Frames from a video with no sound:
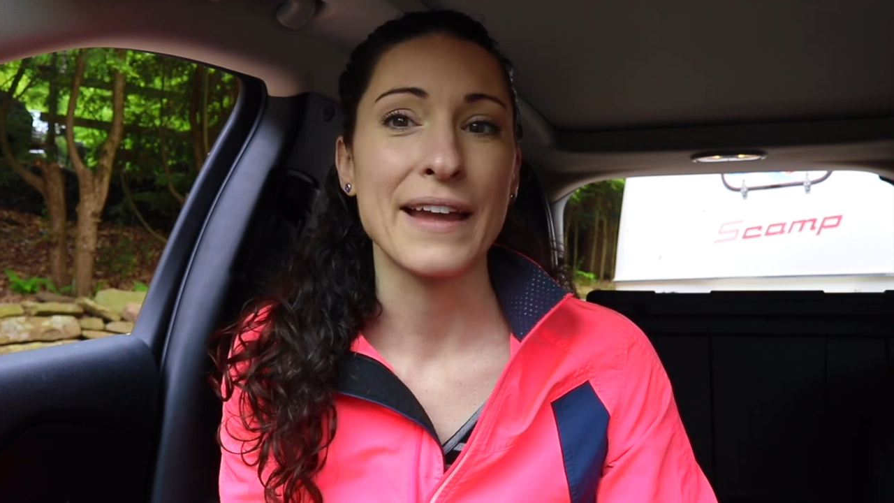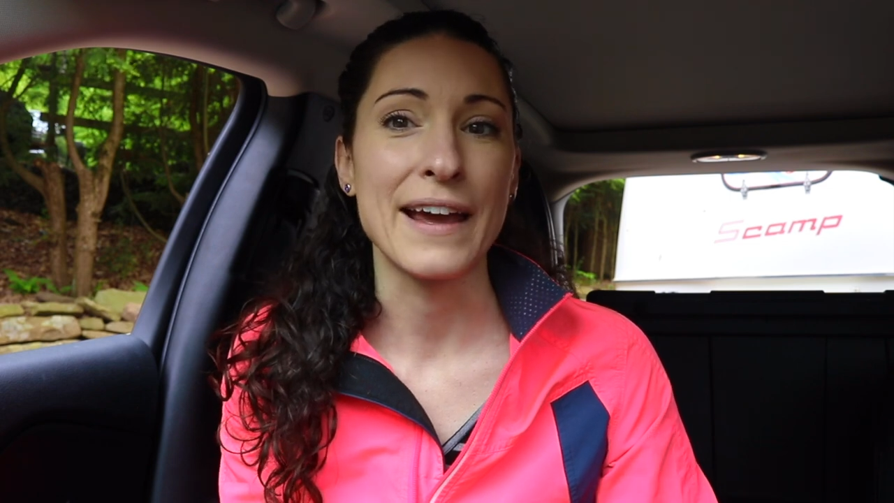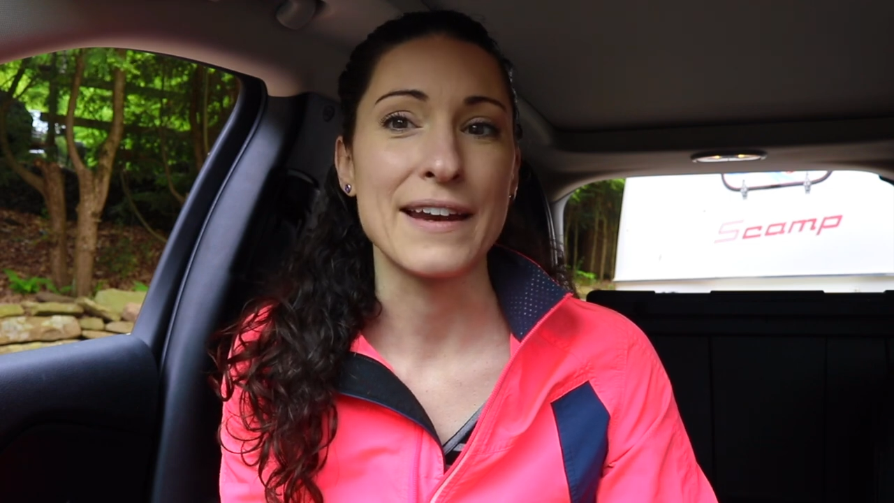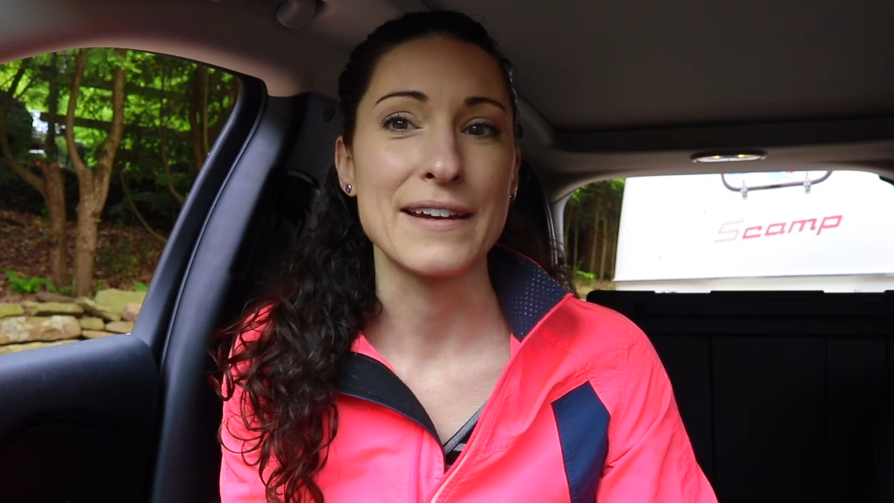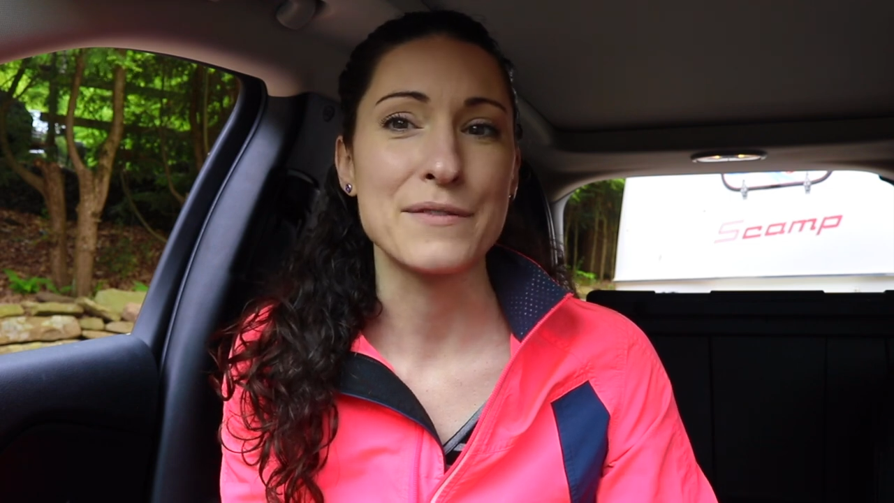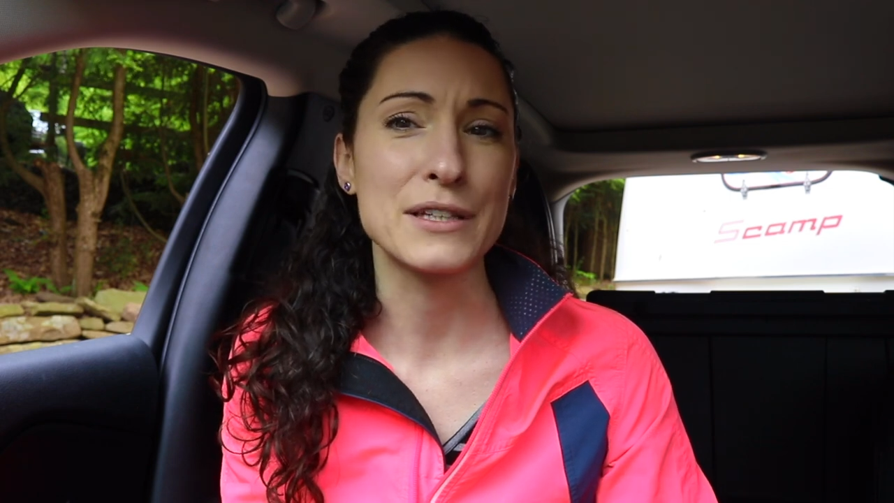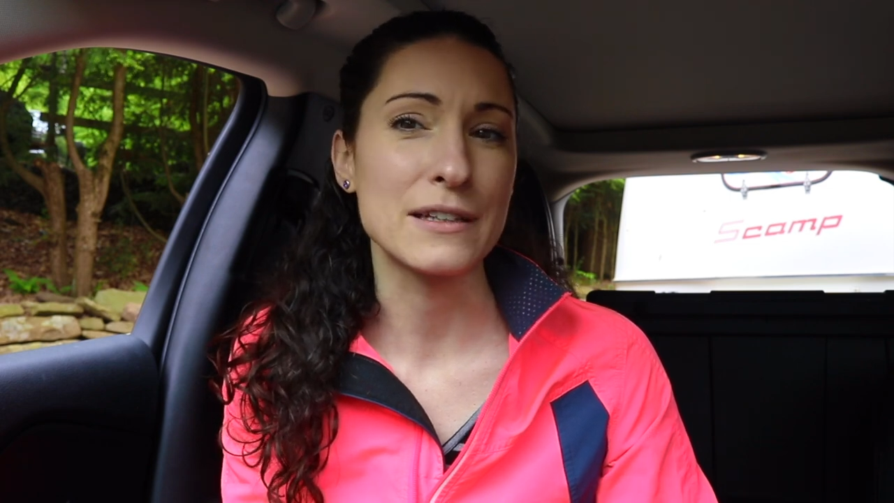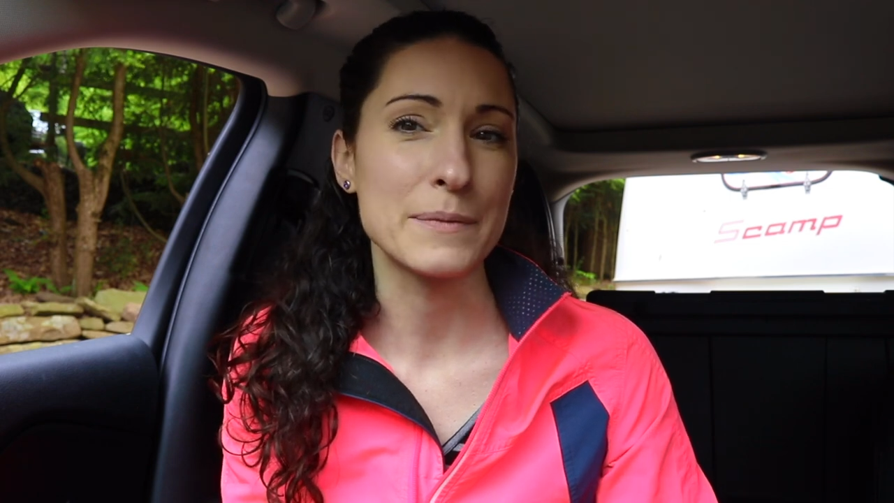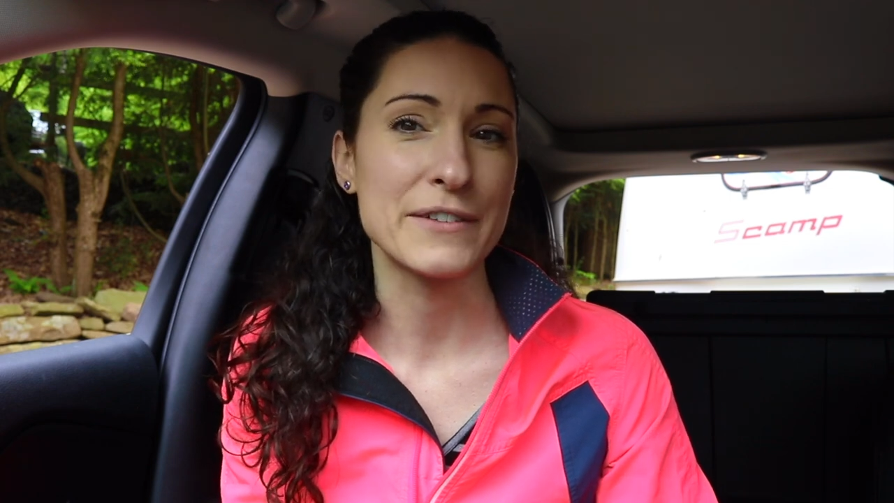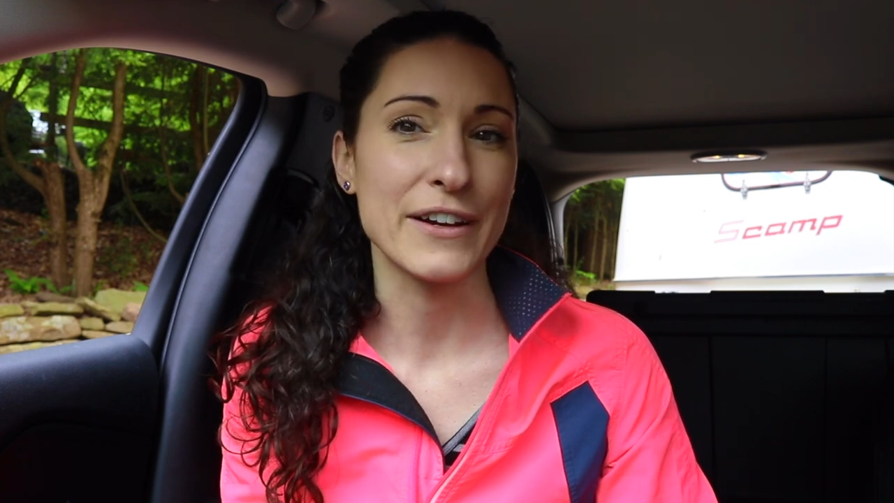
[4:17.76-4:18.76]
and it was a
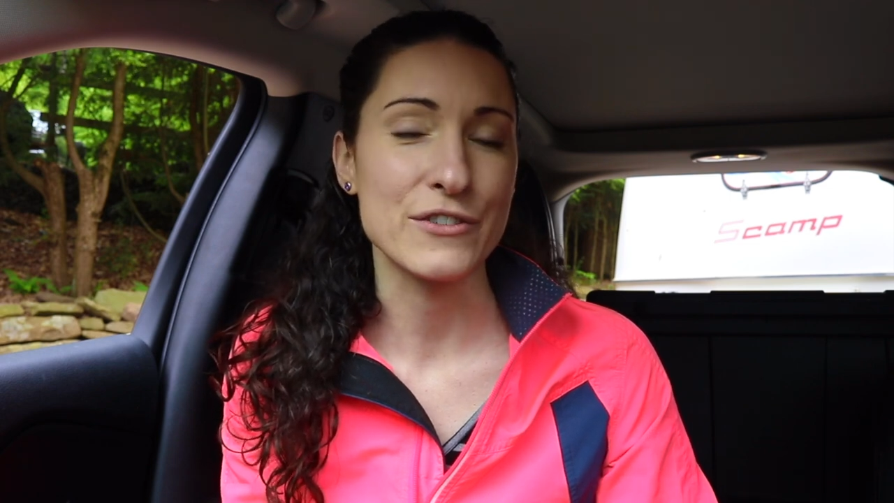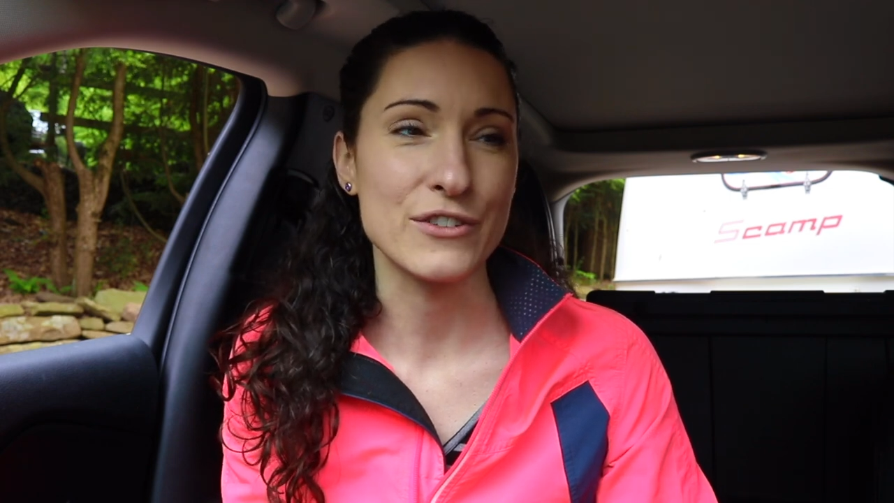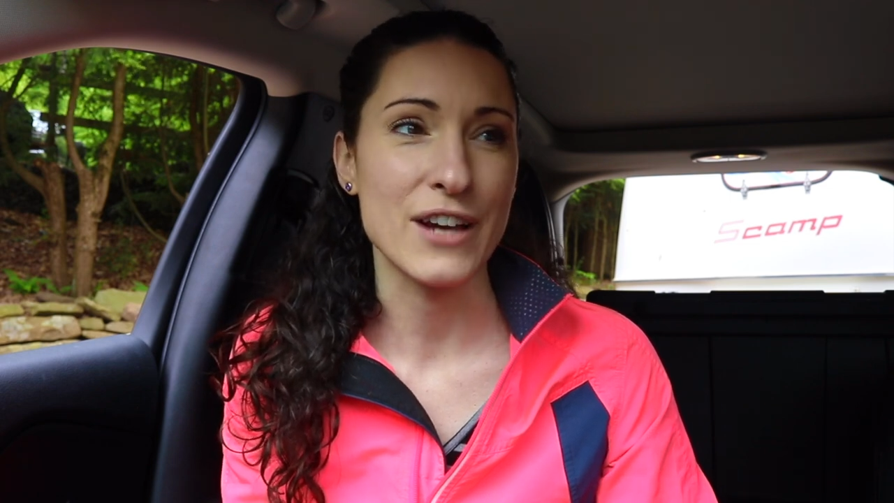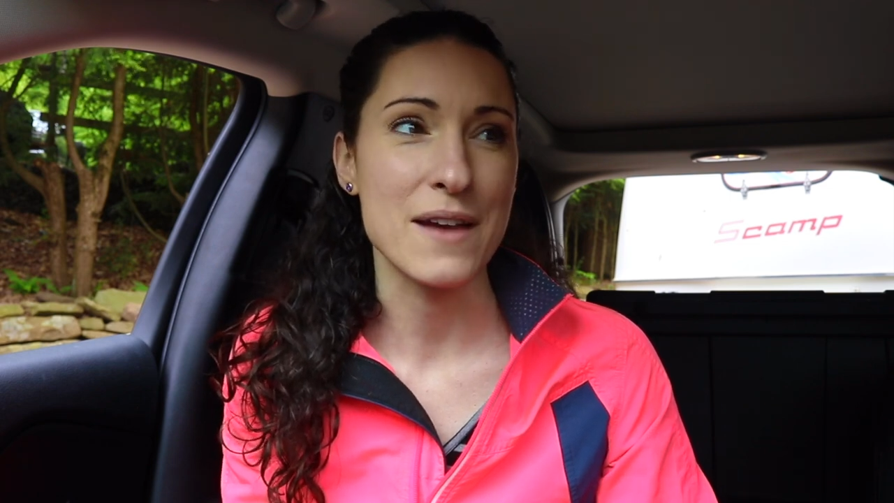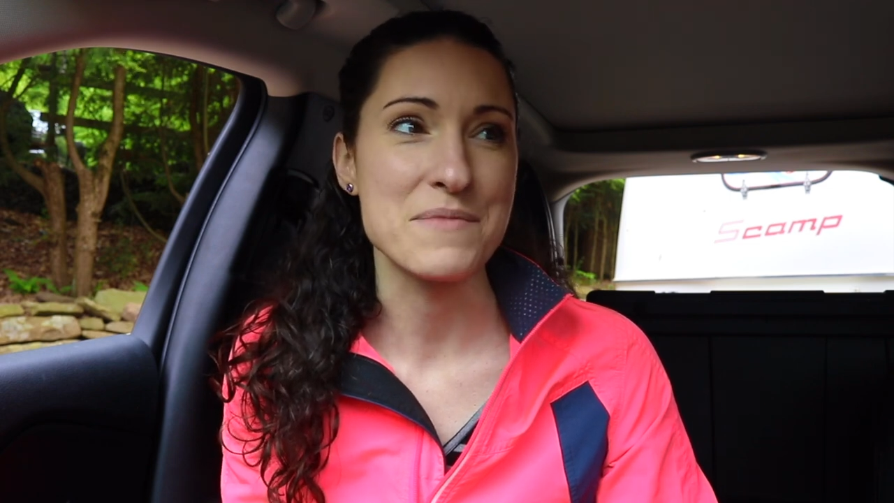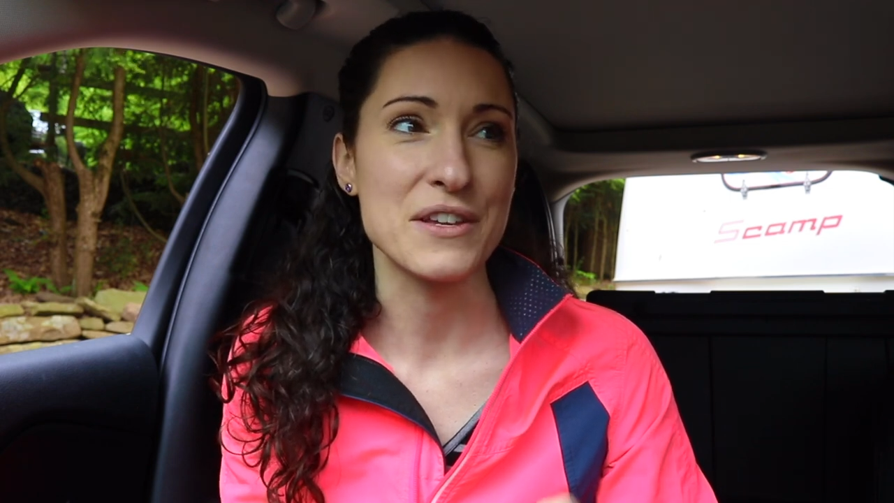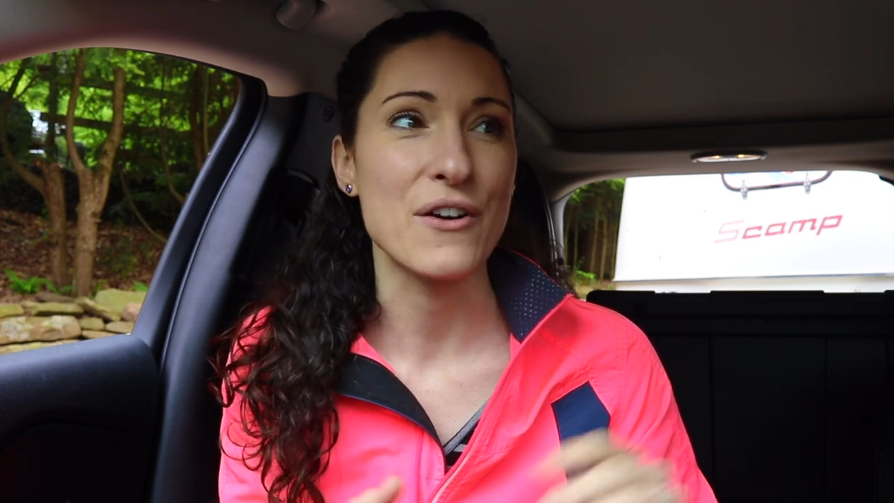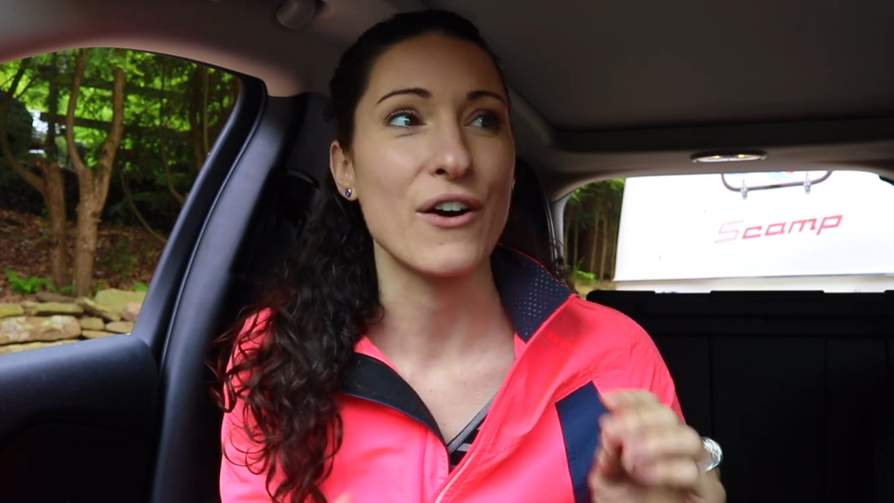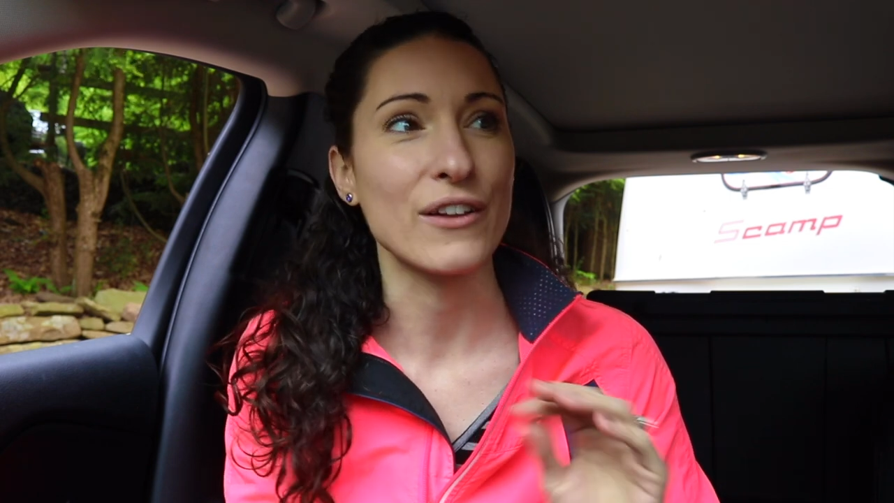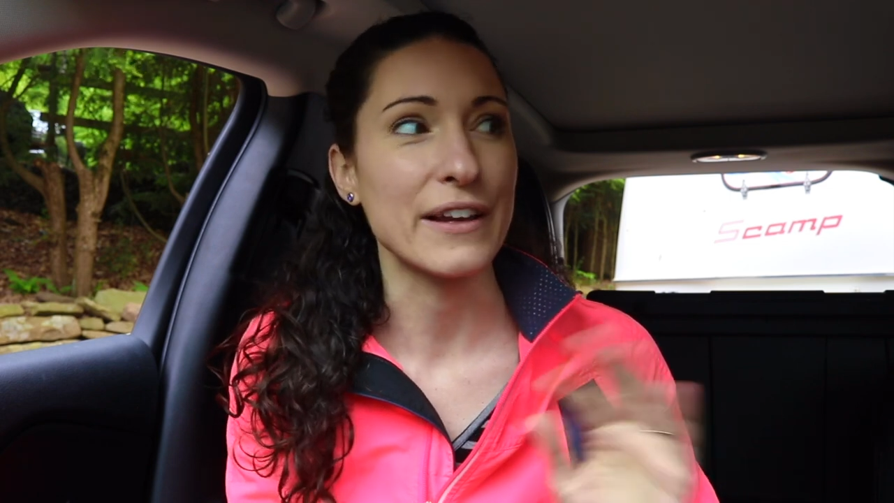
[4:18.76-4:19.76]
little bit of extra time in the car,